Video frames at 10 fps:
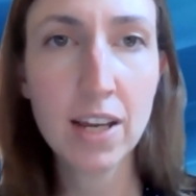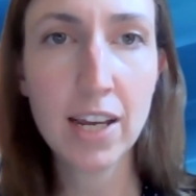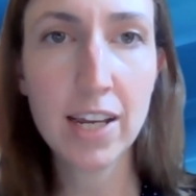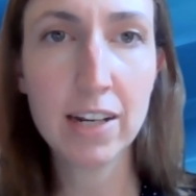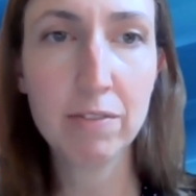
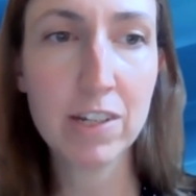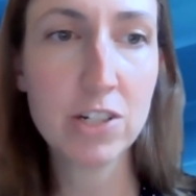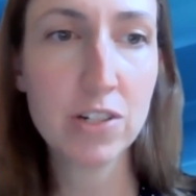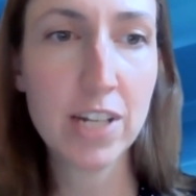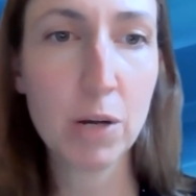And
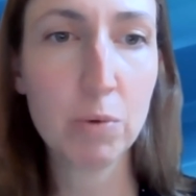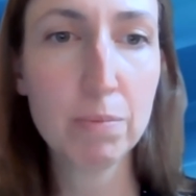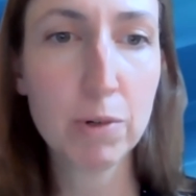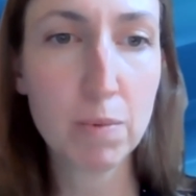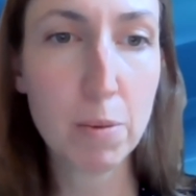let's just take
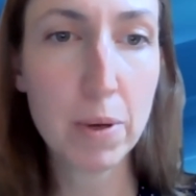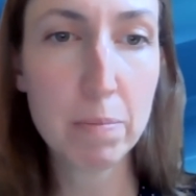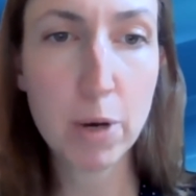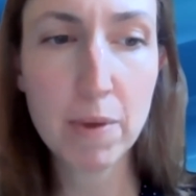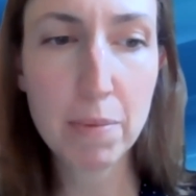one more
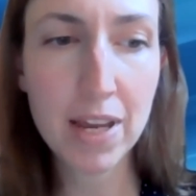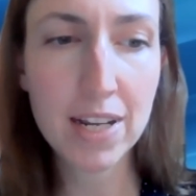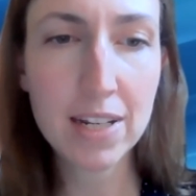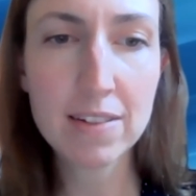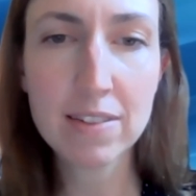moment,
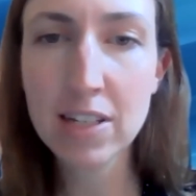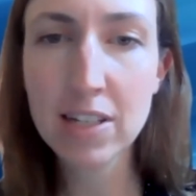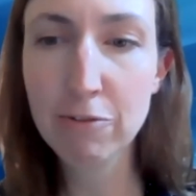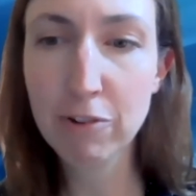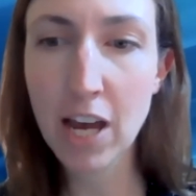Penny, to
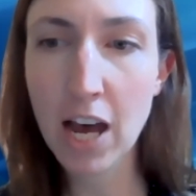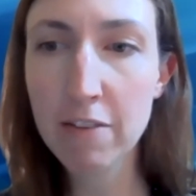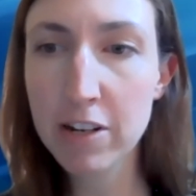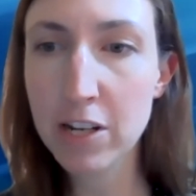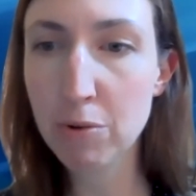see if we
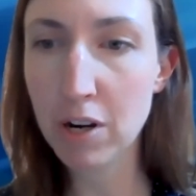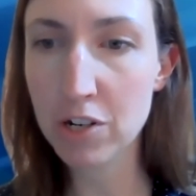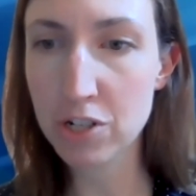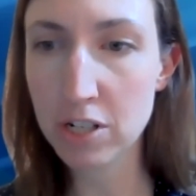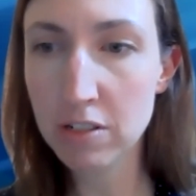have any
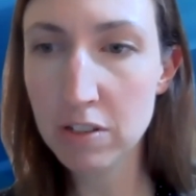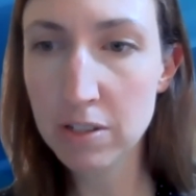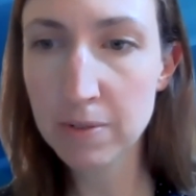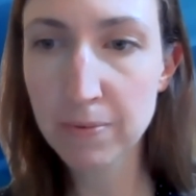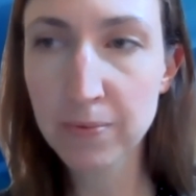
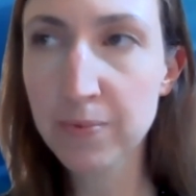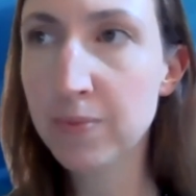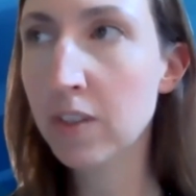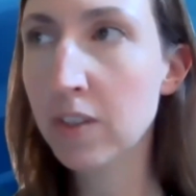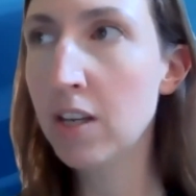questions
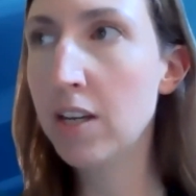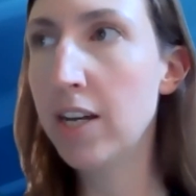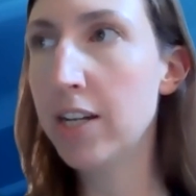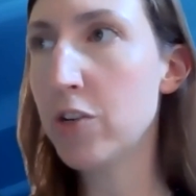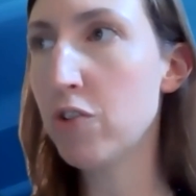
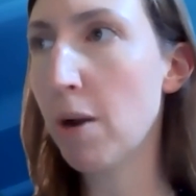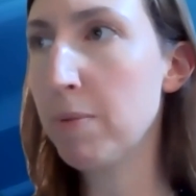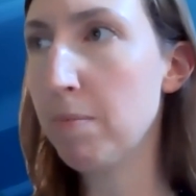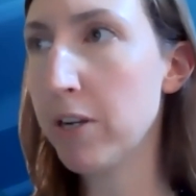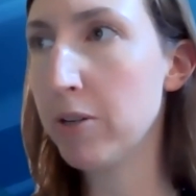and to drop
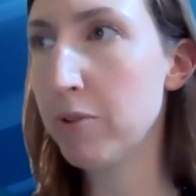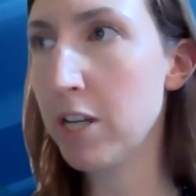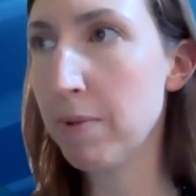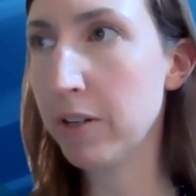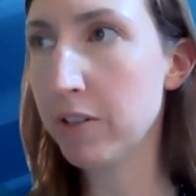in my own
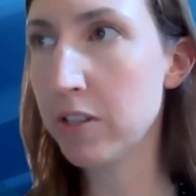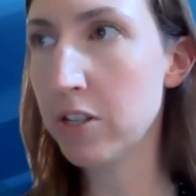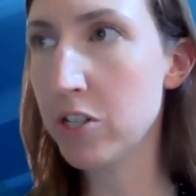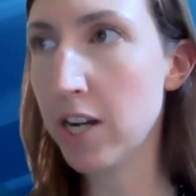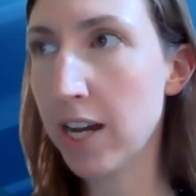email into
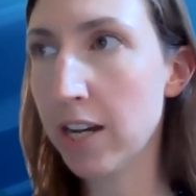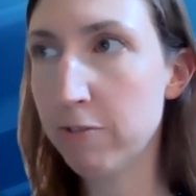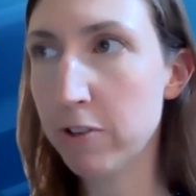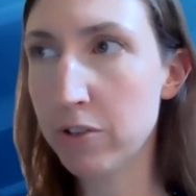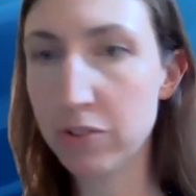the chat
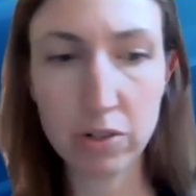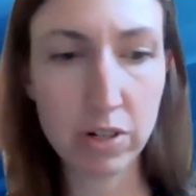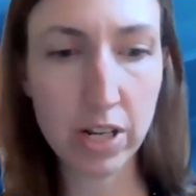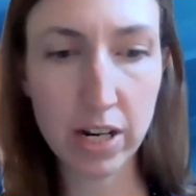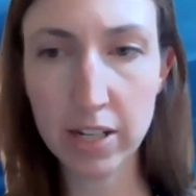for those who
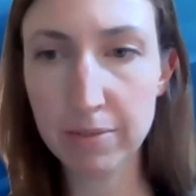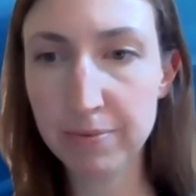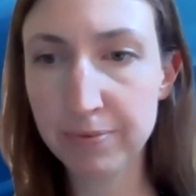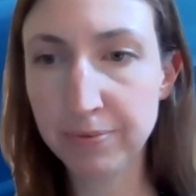need it.